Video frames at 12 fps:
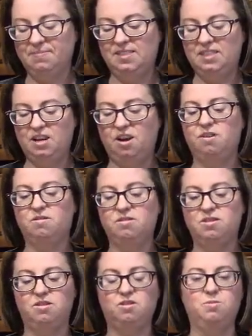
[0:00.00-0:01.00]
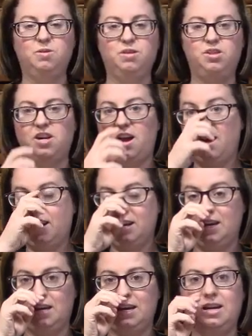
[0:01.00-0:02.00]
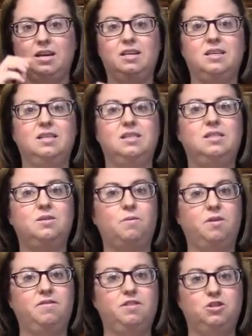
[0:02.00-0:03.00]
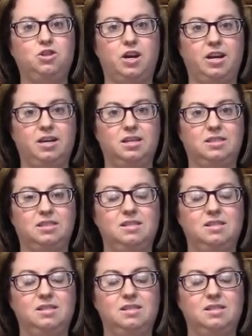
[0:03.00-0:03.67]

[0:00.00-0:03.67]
So, Good Girl Moonshine is one of their drinks.